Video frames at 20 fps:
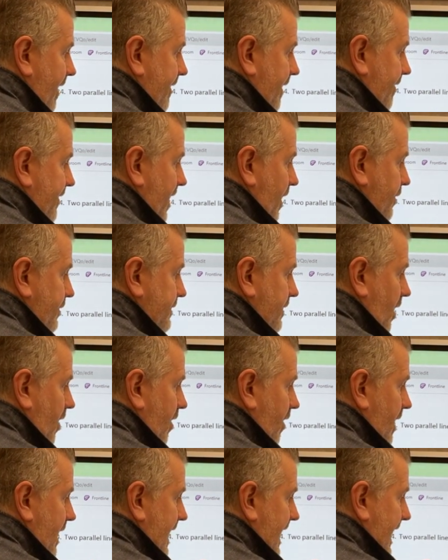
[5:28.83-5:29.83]
that those
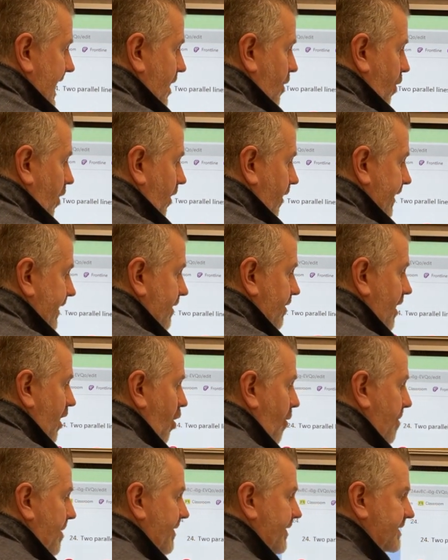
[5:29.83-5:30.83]
are equal. They're
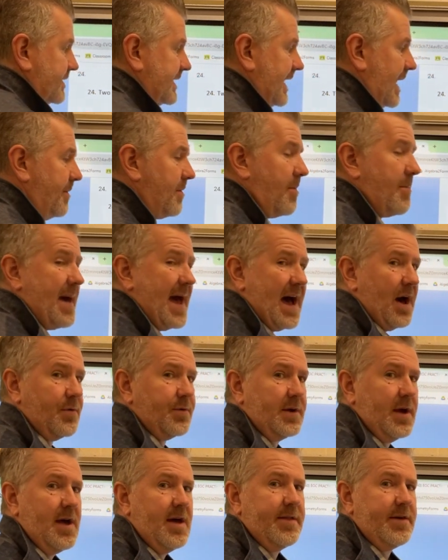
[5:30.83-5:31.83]
open the same amount.
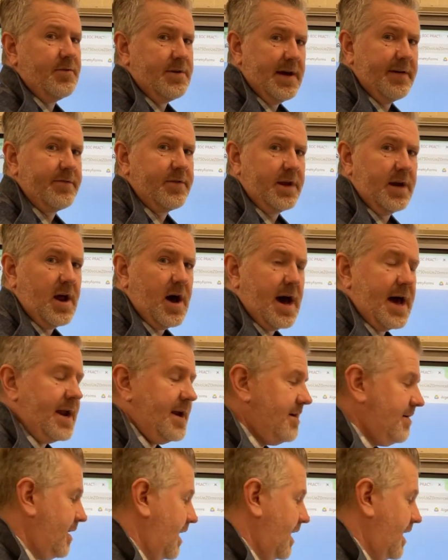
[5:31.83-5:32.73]
They're definitely not